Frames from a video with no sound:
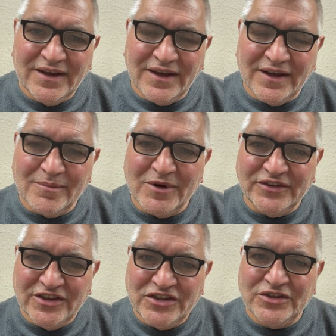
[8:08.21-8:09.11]
my
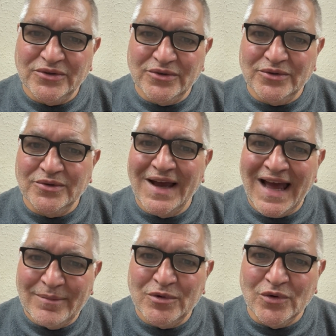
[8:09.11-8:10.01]
digital
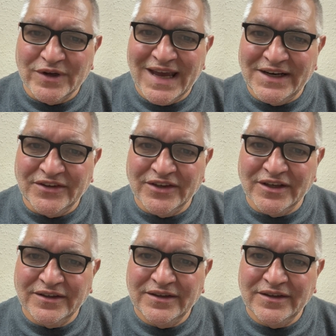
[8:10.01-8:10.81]
Apple calendar,